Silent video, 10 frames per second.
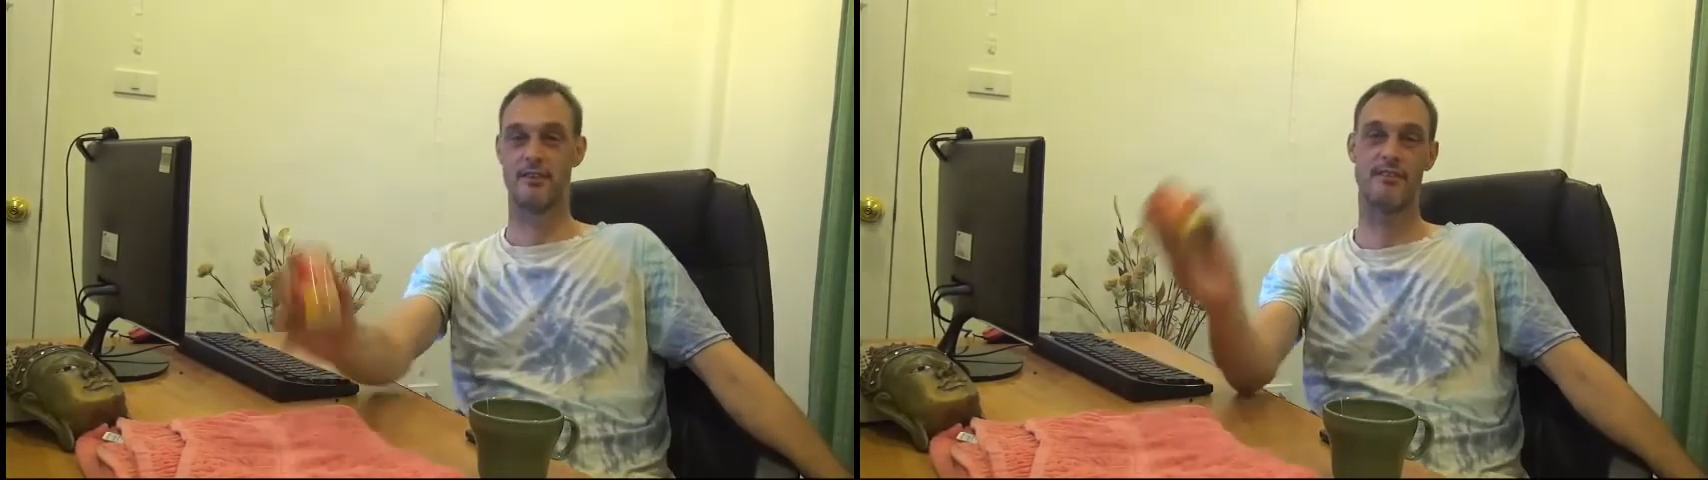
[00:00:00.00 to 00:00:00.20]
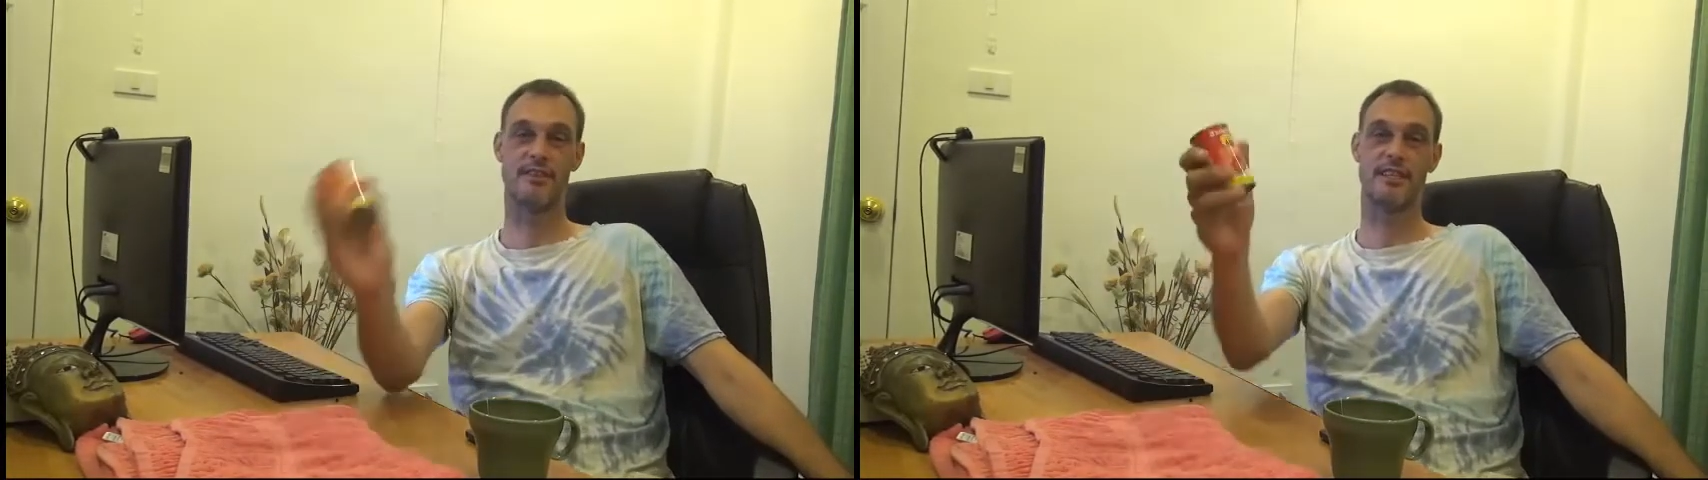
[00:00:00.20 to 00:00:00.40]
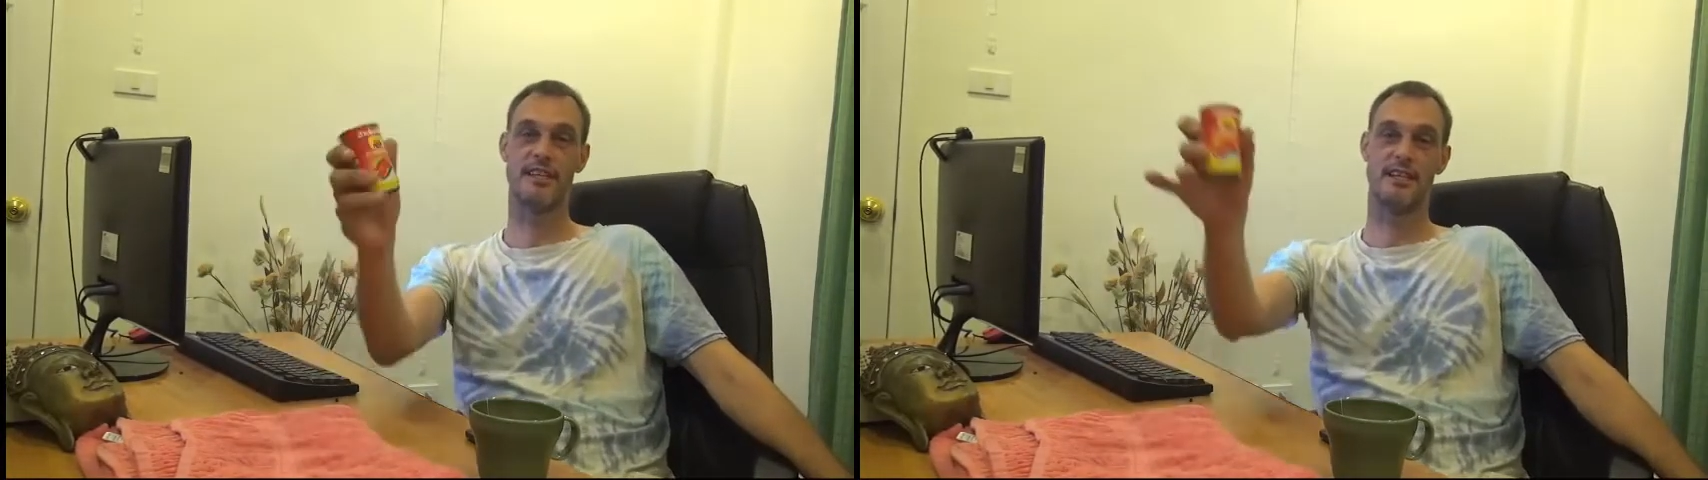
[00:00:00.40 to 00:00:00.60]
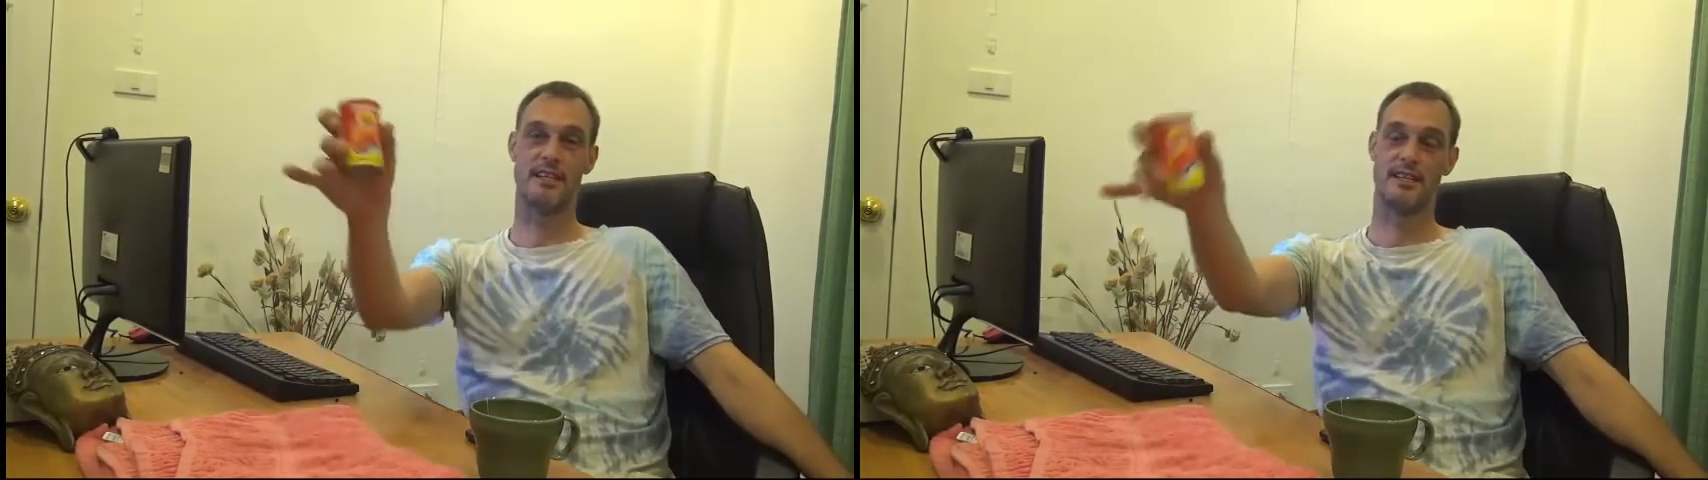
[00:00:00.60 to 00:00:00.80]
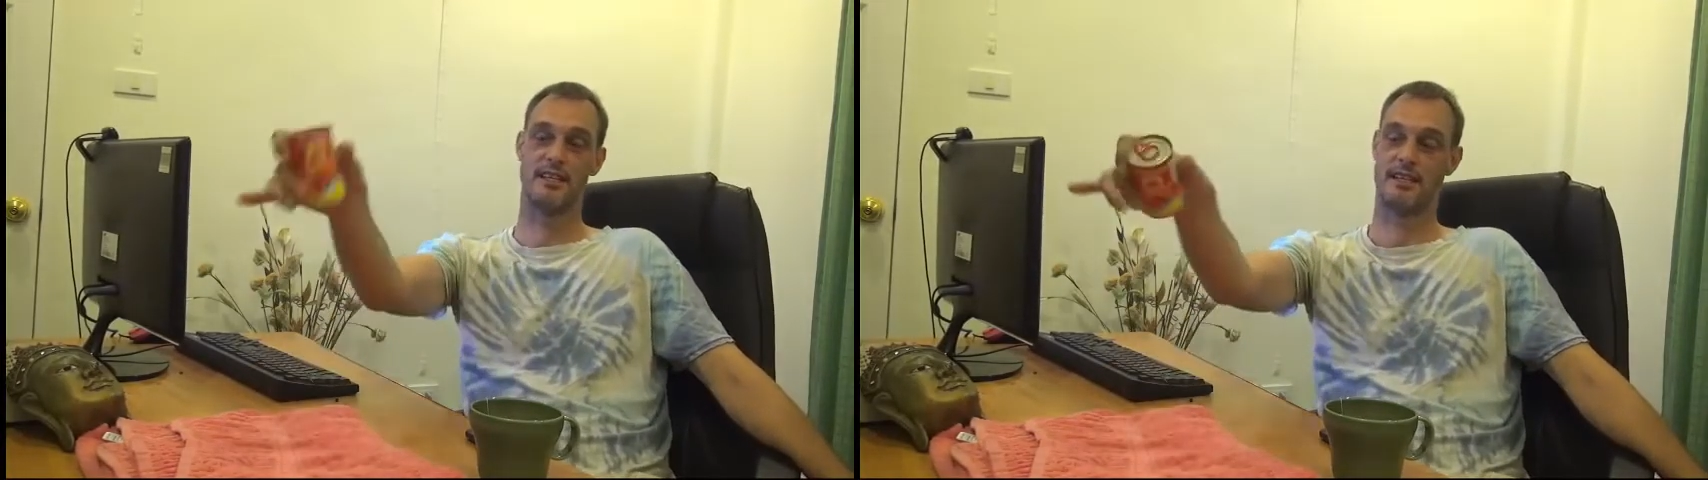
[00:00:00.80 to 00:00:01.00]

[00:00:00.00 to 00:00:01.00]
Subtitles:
Gravity